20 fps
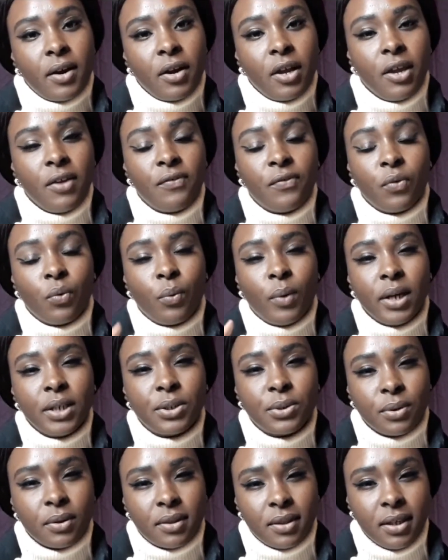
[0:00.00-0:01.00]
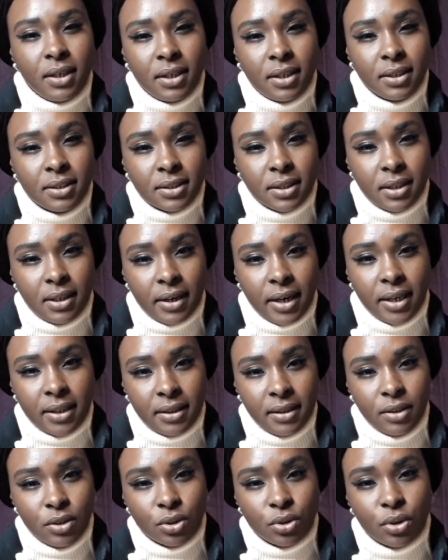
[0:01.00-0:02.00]
if what you think is the right
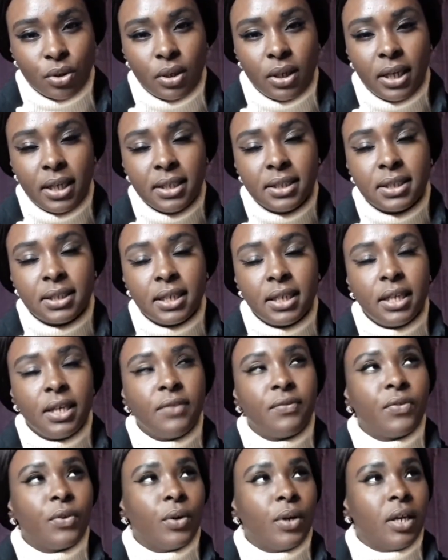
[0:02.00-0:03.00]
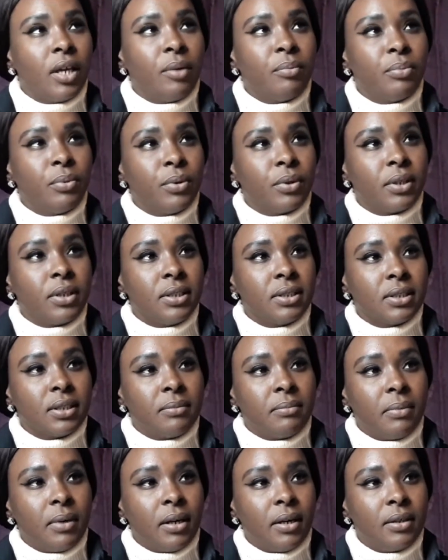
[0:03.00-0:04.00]
thing. So let's say if your ebook is
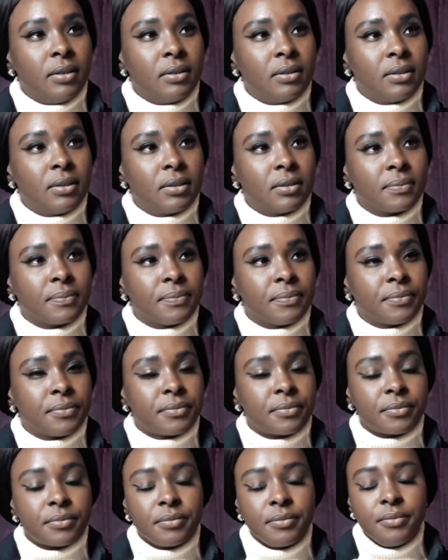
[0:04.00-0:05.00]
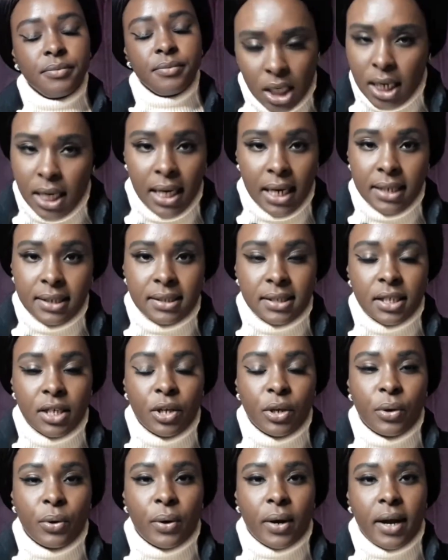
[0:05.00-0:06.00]
about, let's say
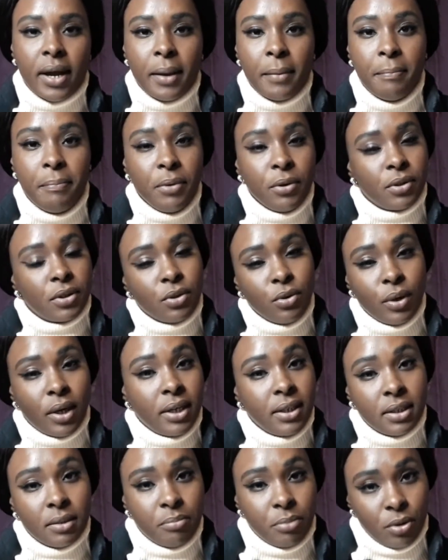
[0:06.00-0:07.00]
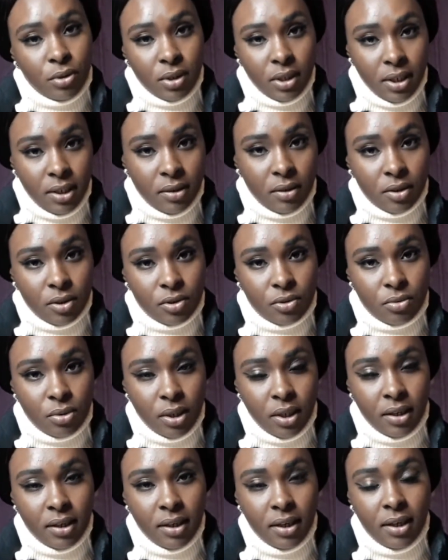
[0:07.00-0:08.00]
you are in the beauty
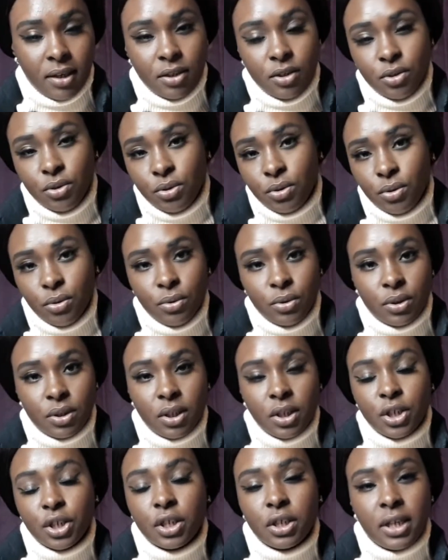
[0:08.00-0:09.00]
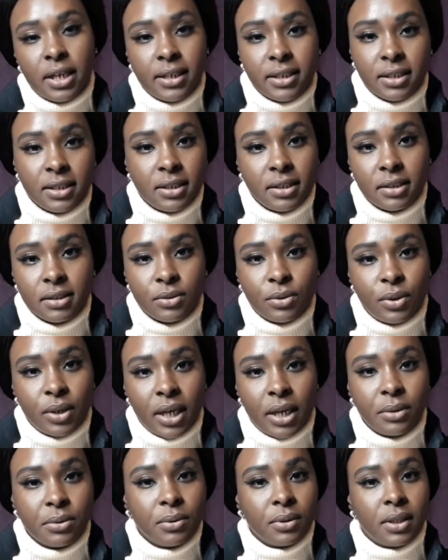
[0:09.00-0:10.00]
industry and you teach ladies on
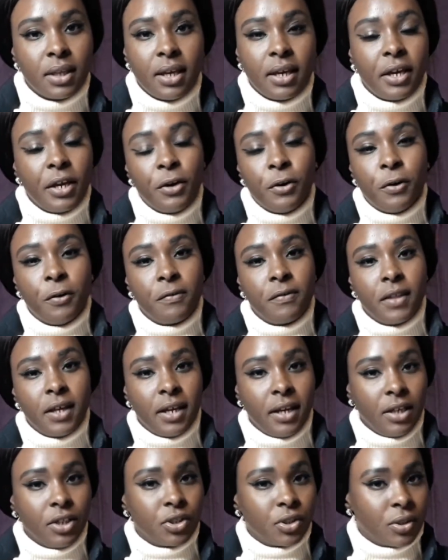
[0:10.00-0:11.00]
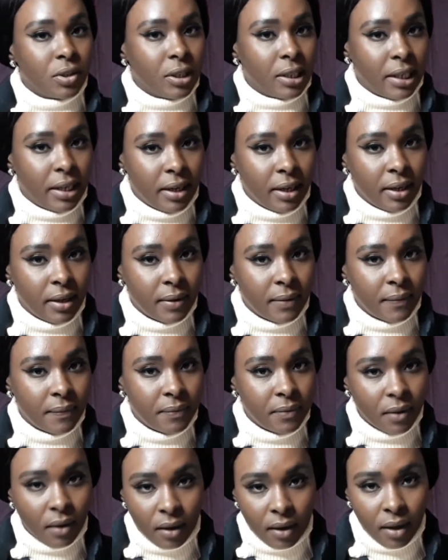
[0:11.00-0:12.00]
how to take care of their natural hair.
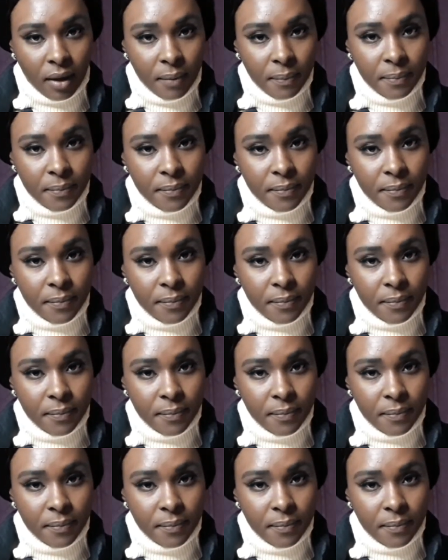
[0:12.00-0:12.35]
Okay,